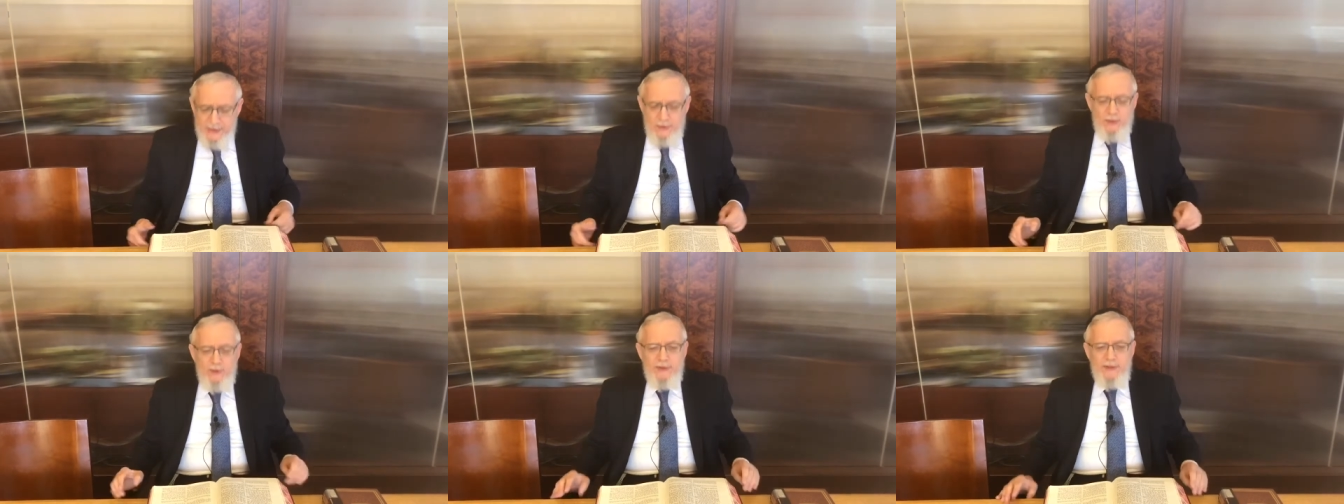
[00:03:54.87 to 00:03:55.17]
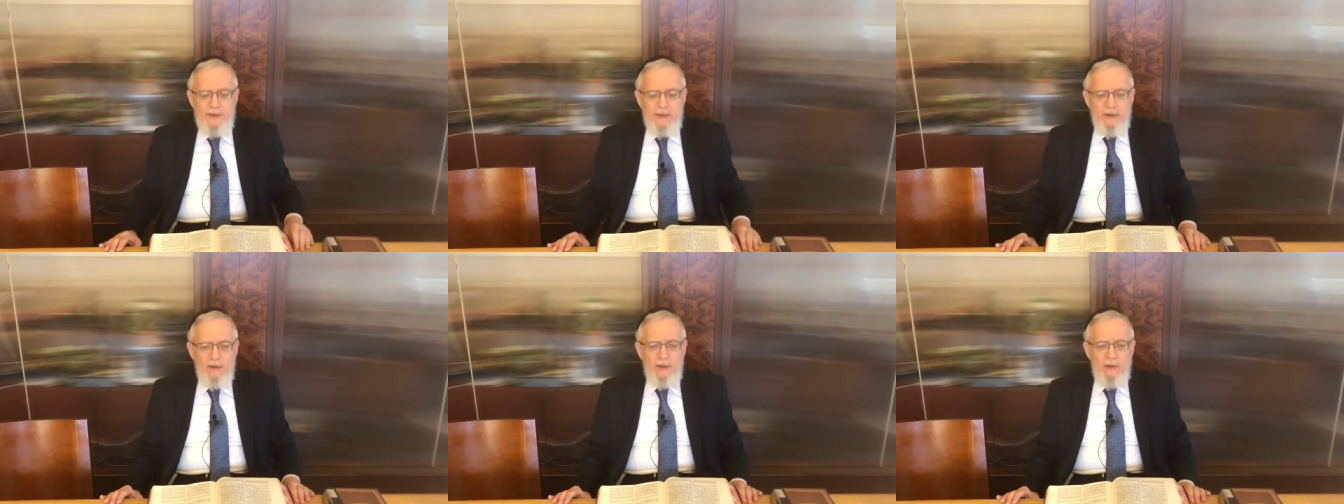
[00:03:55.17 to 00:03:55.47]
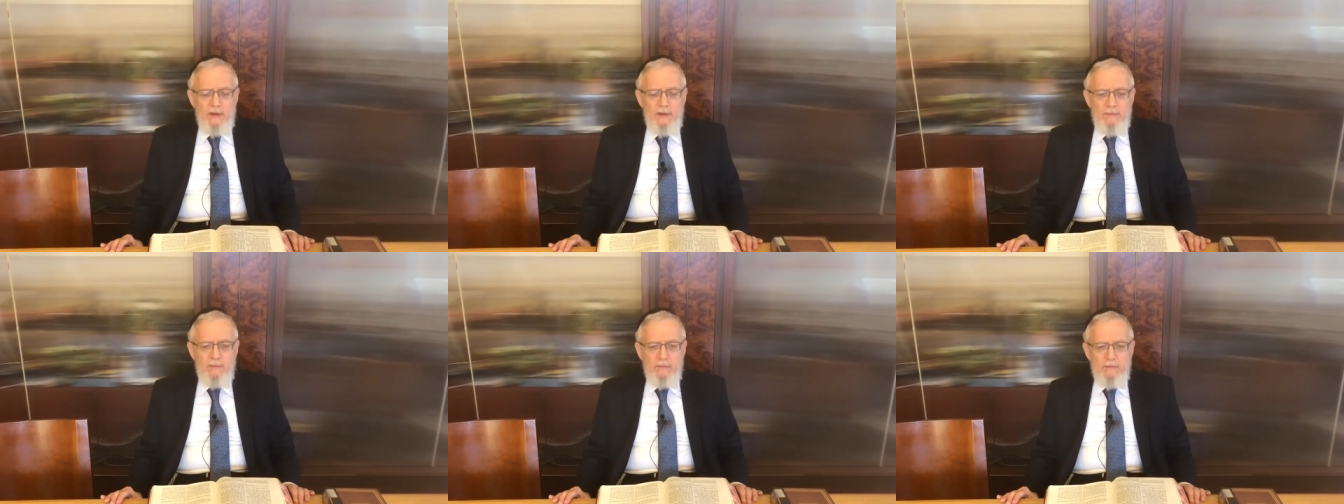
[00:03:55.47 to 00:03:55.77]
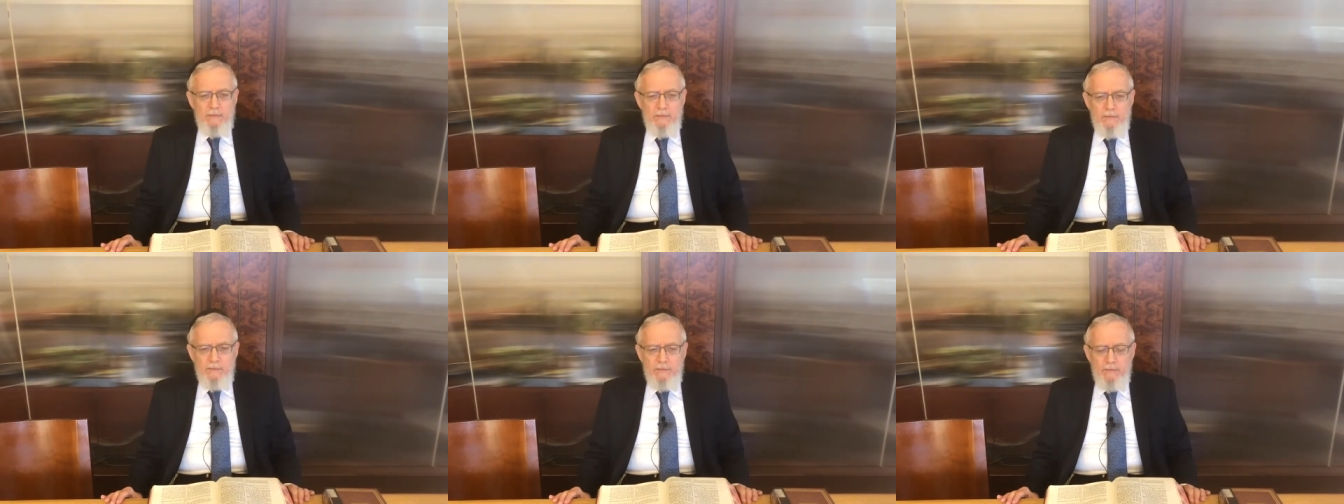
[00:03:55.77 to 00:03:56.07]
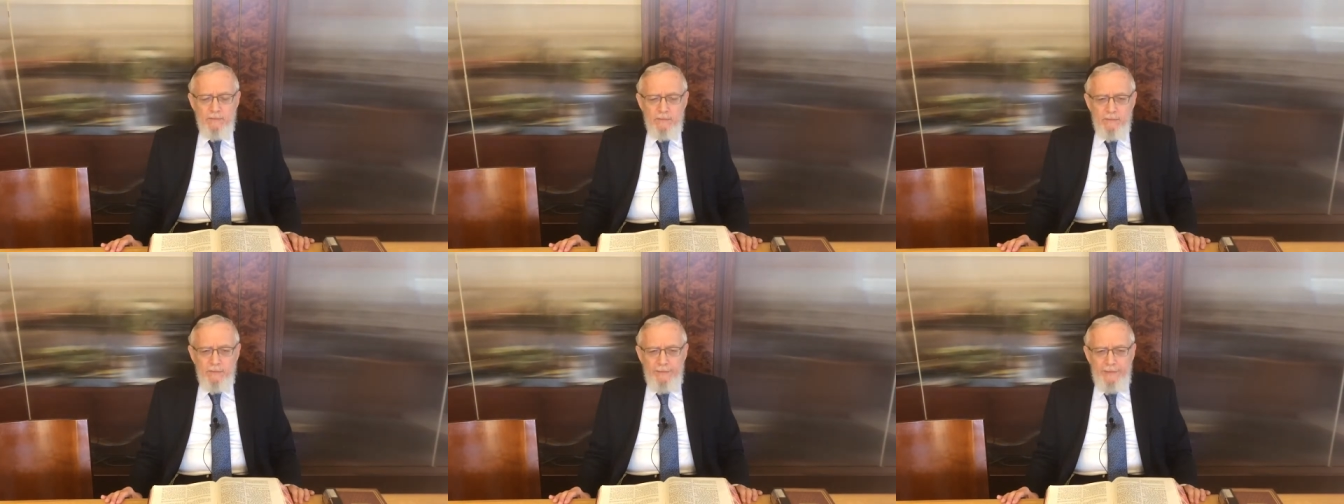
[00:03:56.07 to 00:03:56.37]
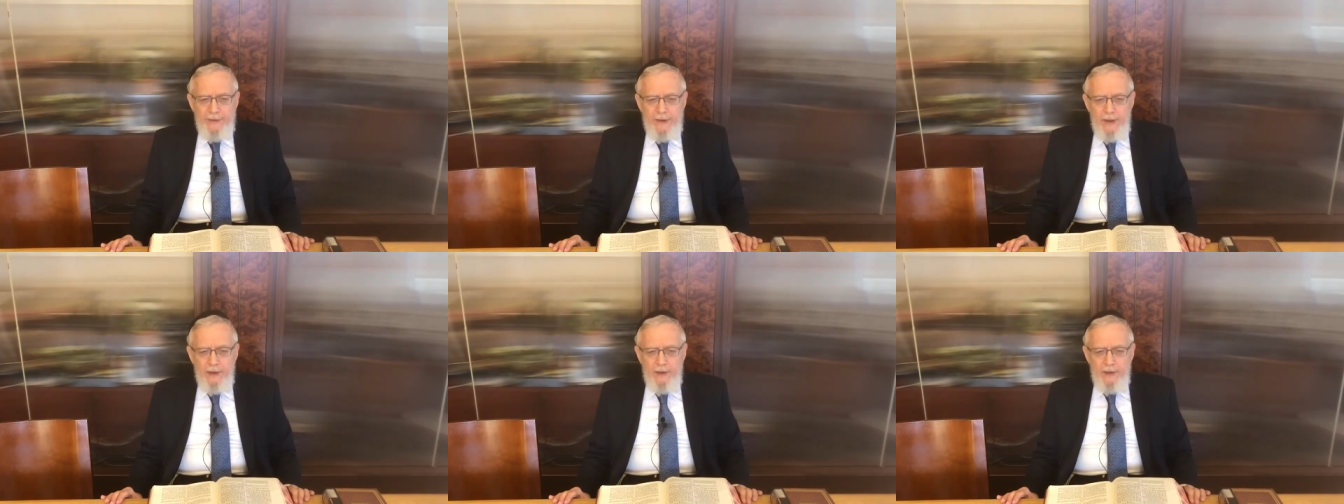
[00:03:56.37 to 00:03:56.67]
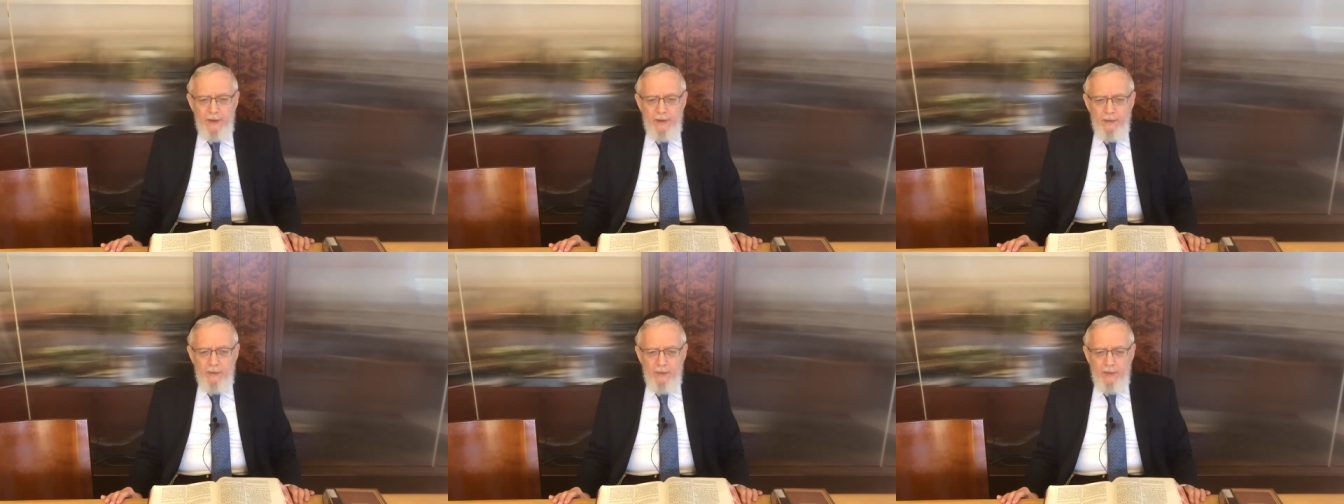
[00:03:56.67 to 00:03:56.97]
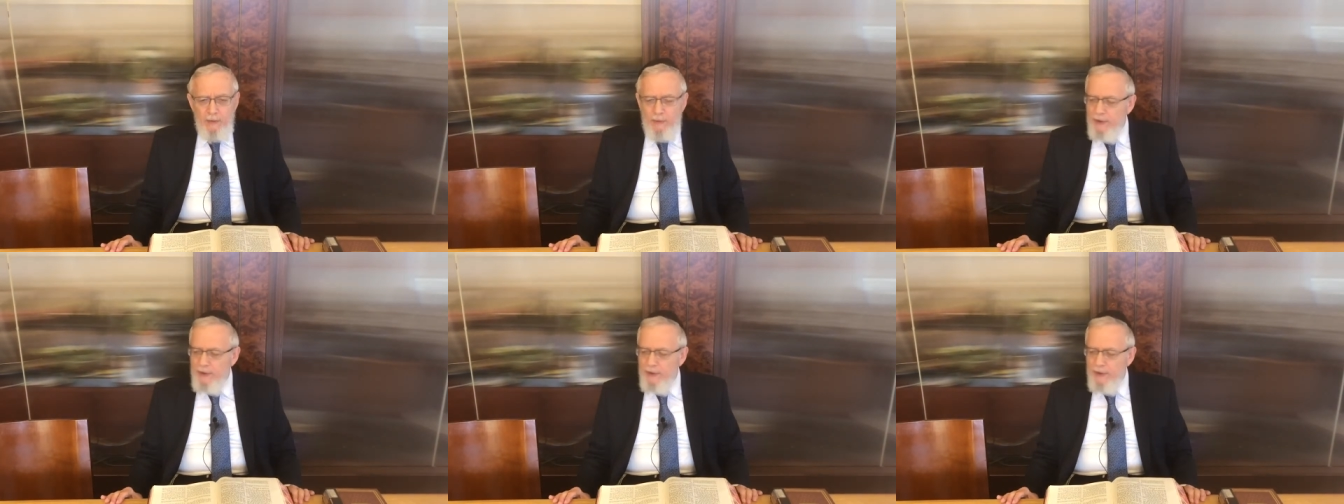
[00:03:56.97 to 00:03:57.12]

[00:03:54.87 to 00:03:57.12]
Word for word: interesting we